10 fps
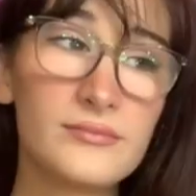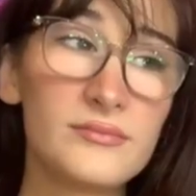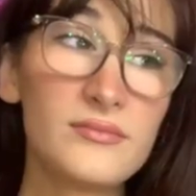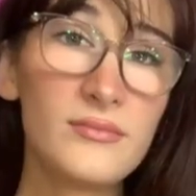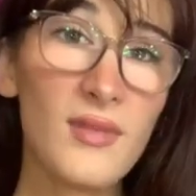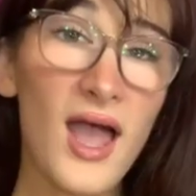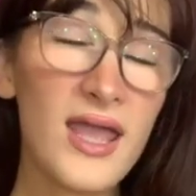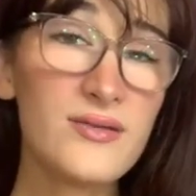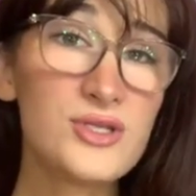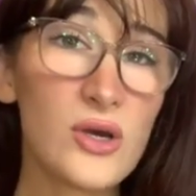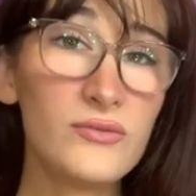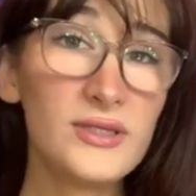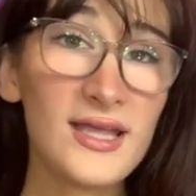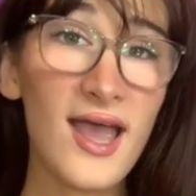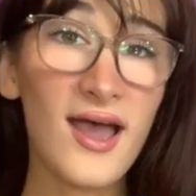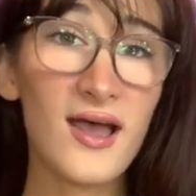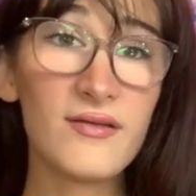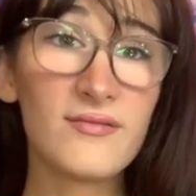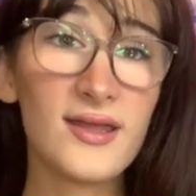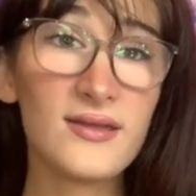again. I don't really
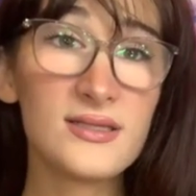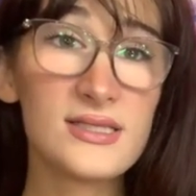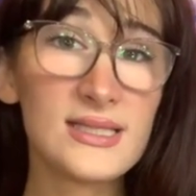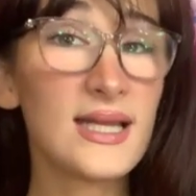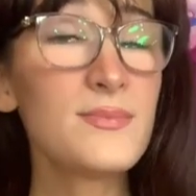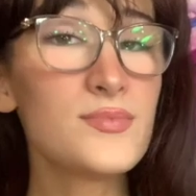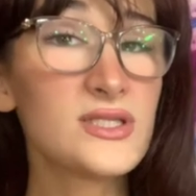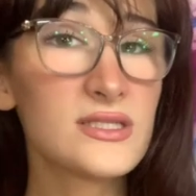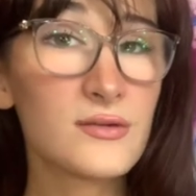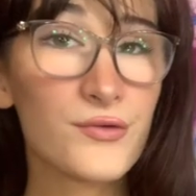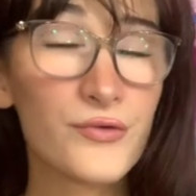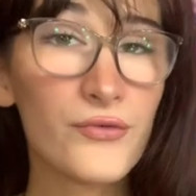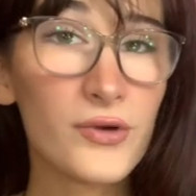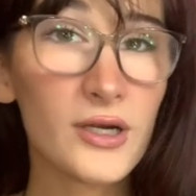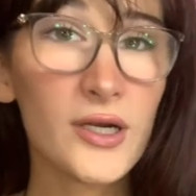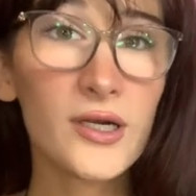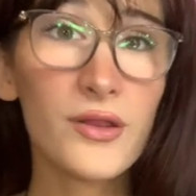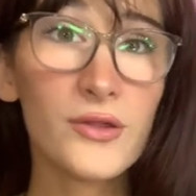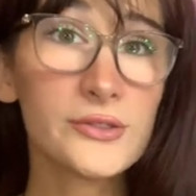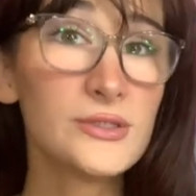have tips for
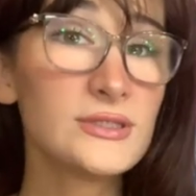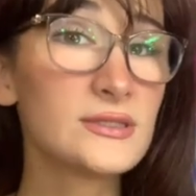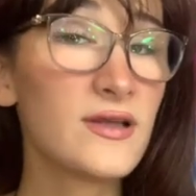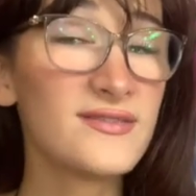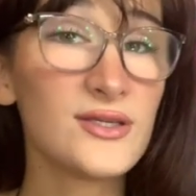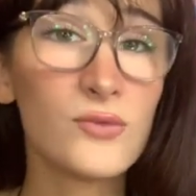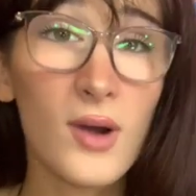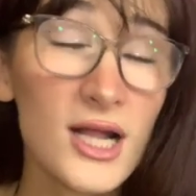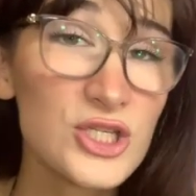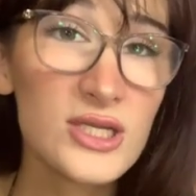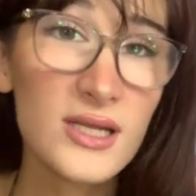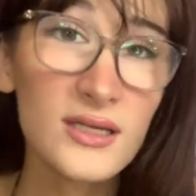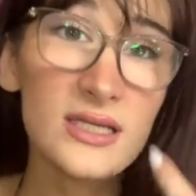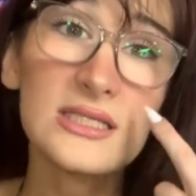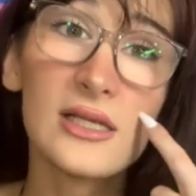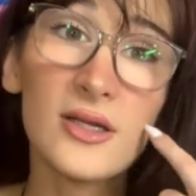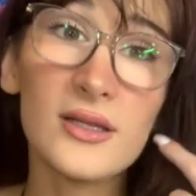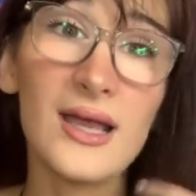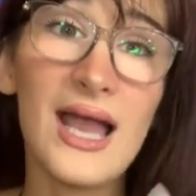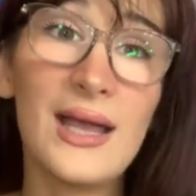those of you watching, because
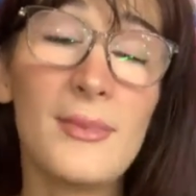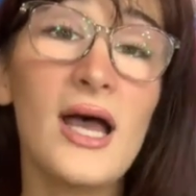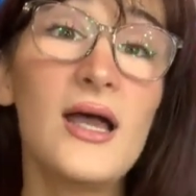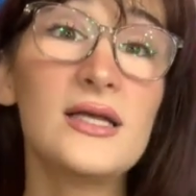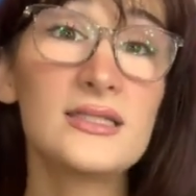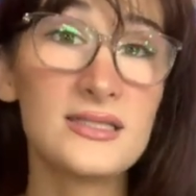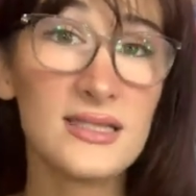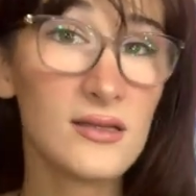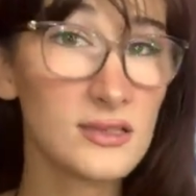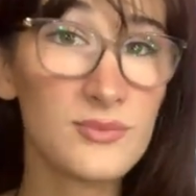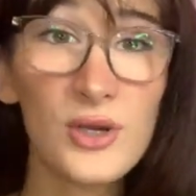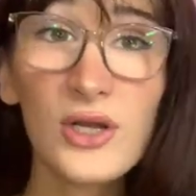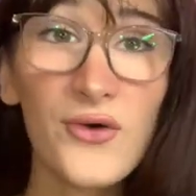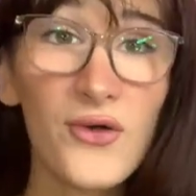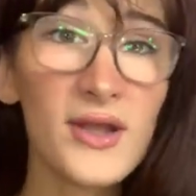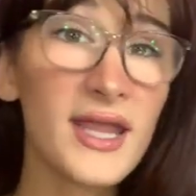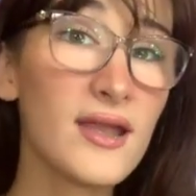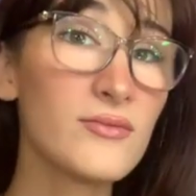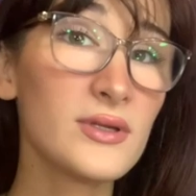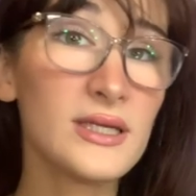clearly I am single as Pringle,
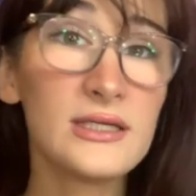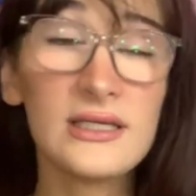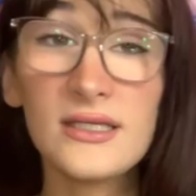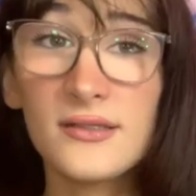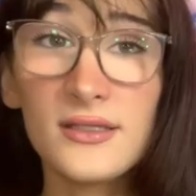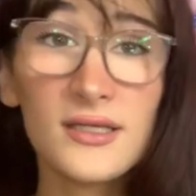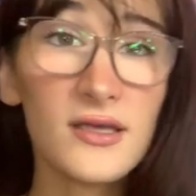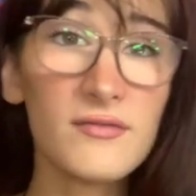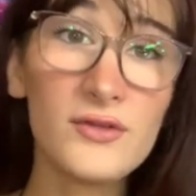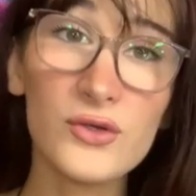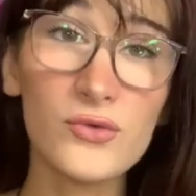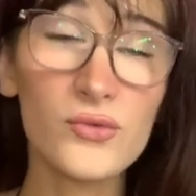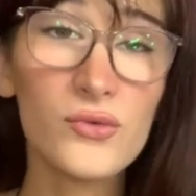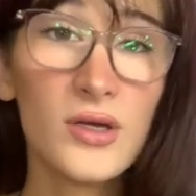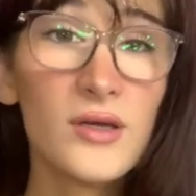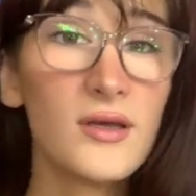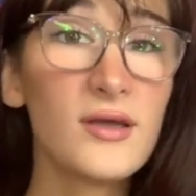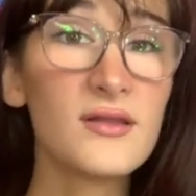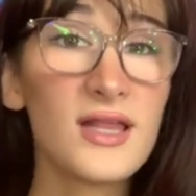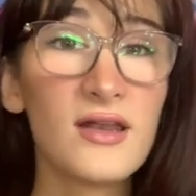can't really give you
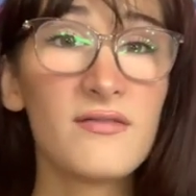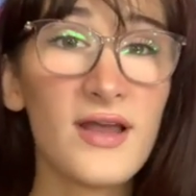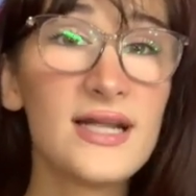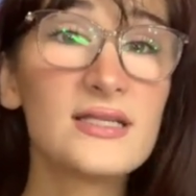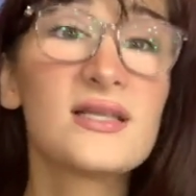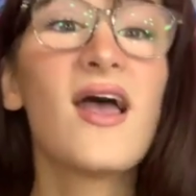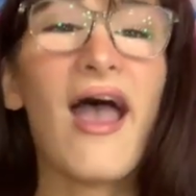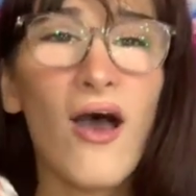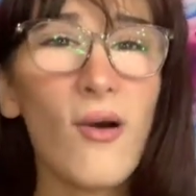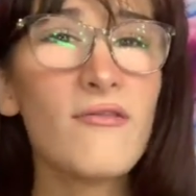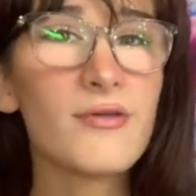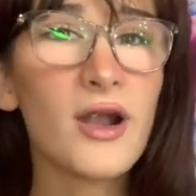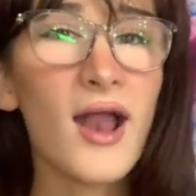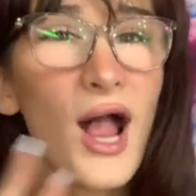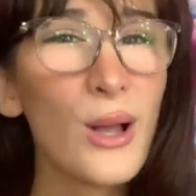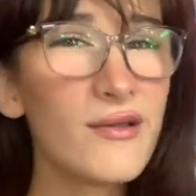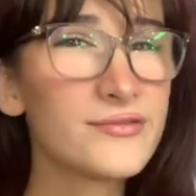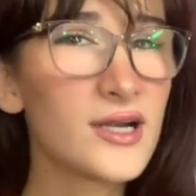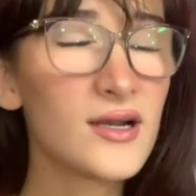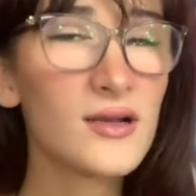that advice. However,
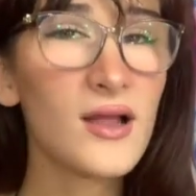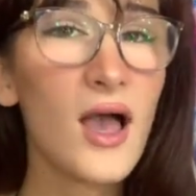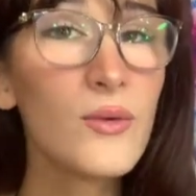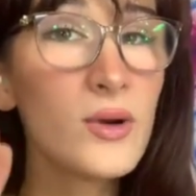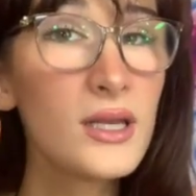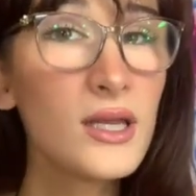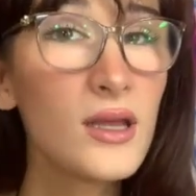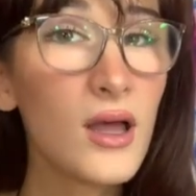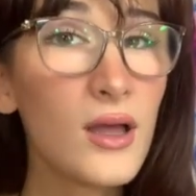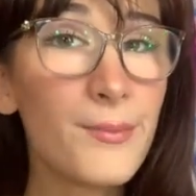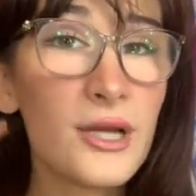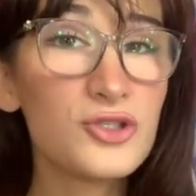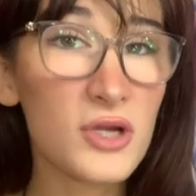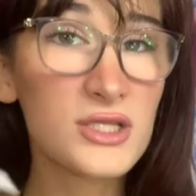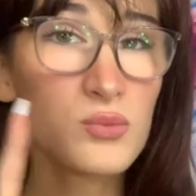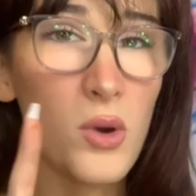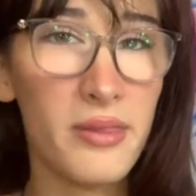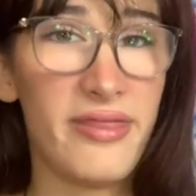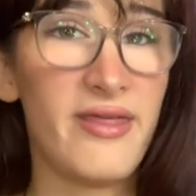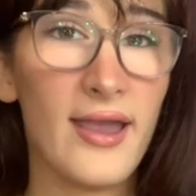however, I want to um, address
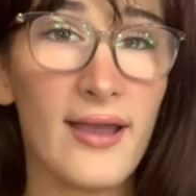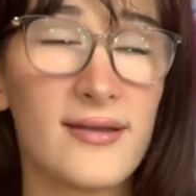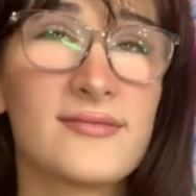one thing